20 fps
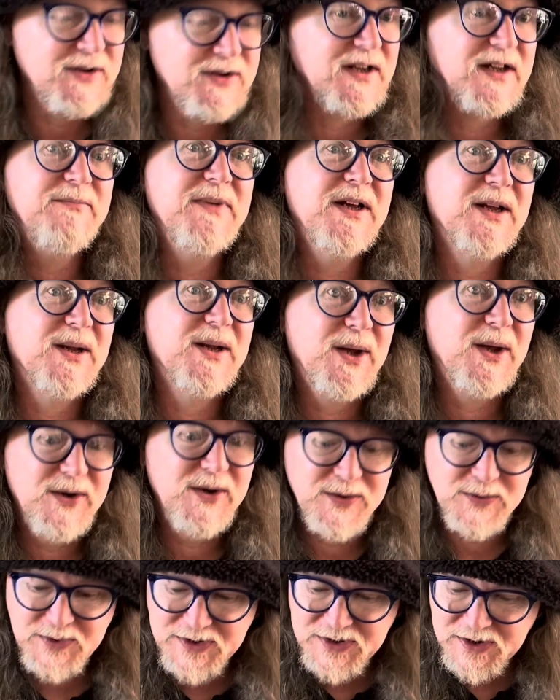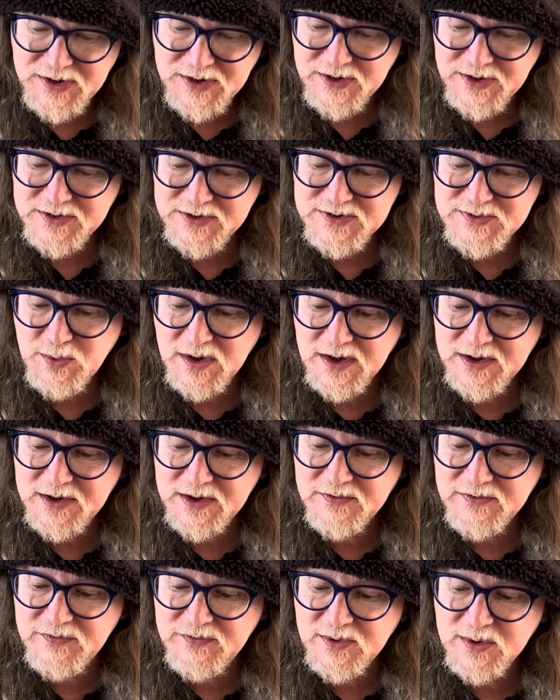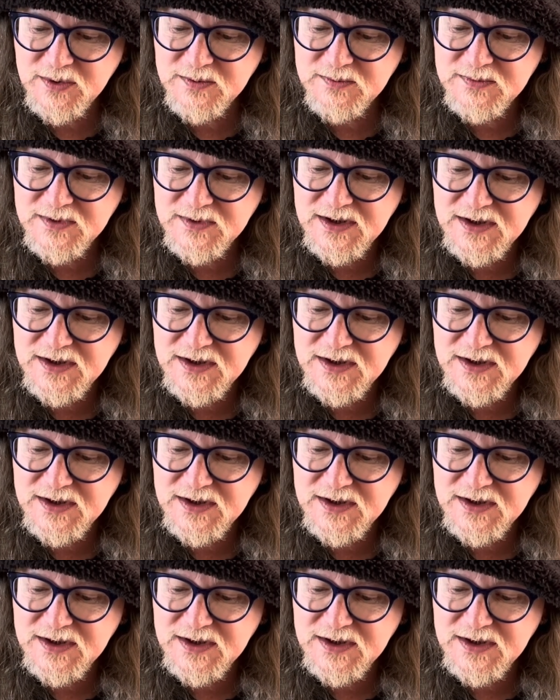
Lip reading: Leave Me Alone With Her is wonderful.